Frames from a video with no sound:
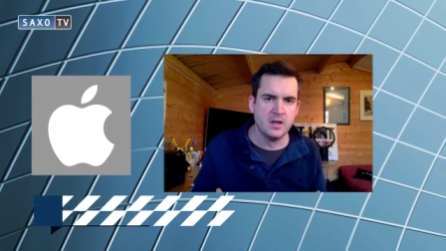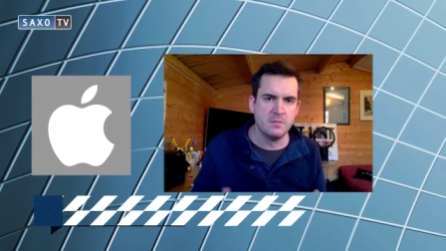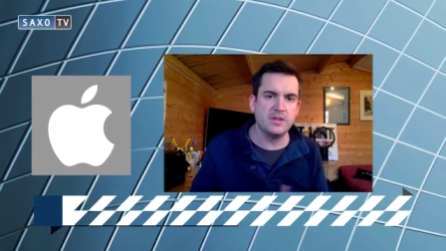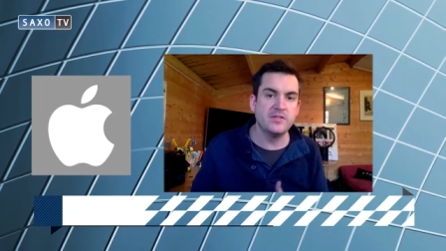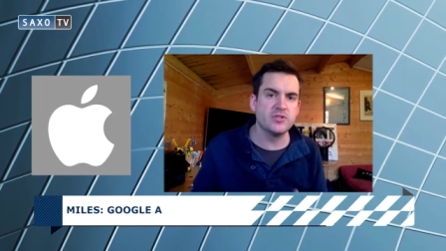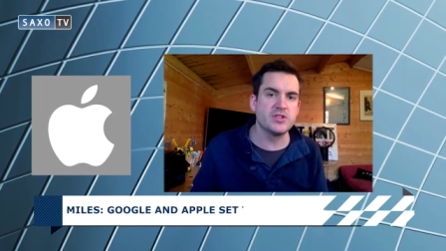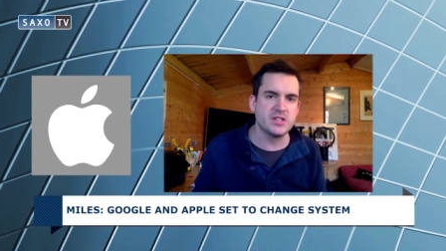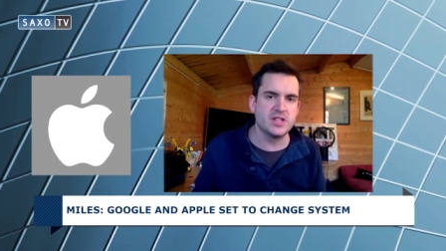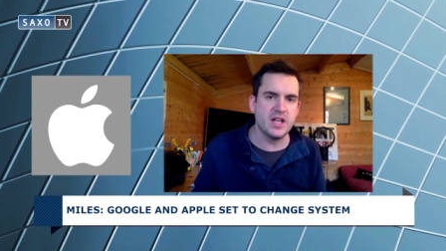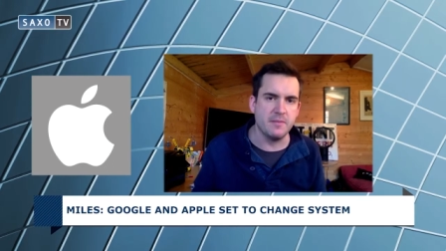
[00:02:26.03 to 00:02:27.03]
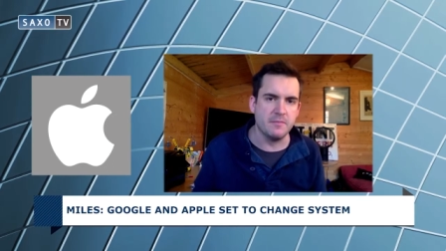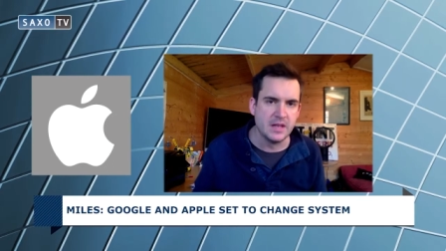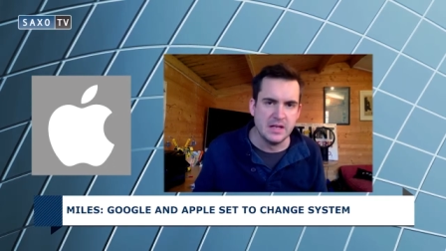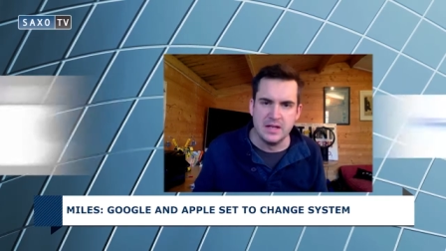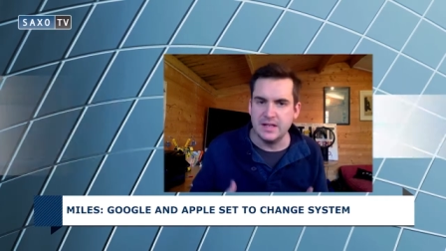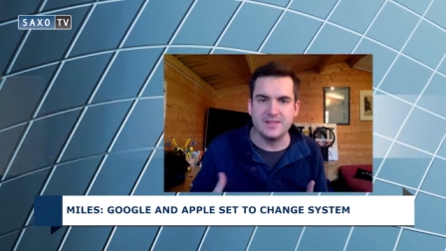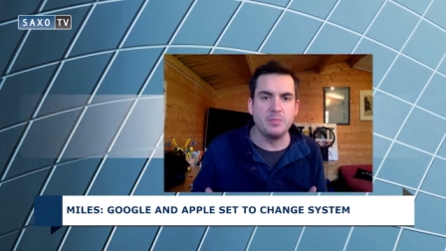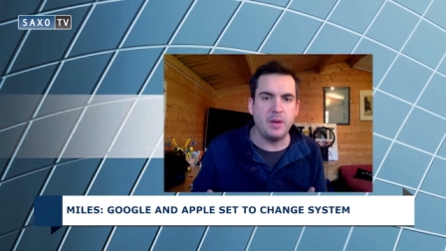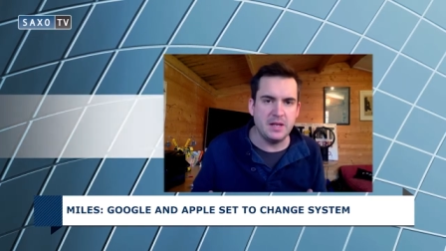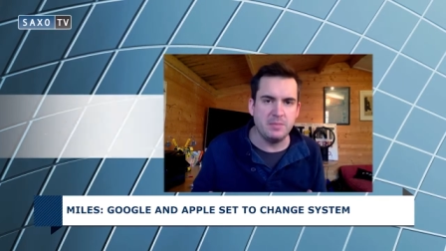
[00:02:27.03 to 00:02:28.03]
But it's not just them; it's
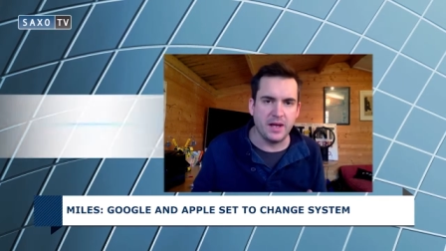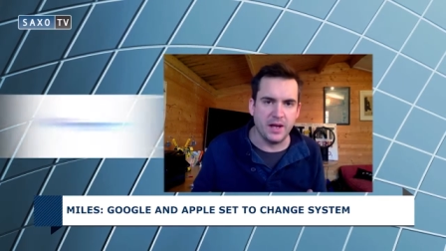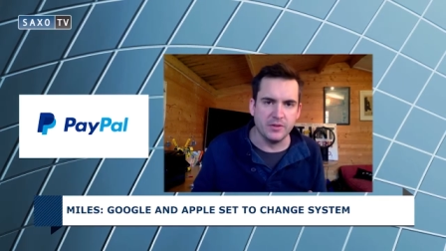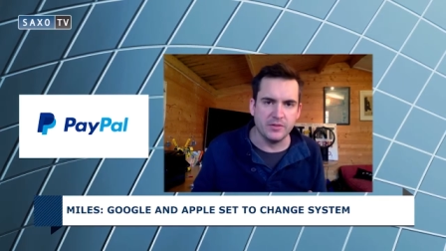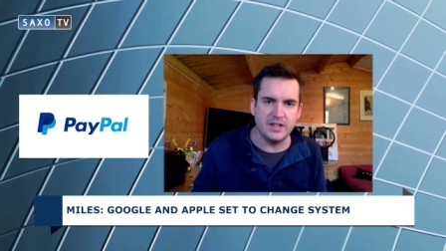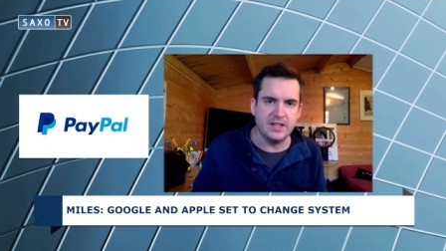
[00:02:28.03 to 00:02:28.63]
the PayPal's,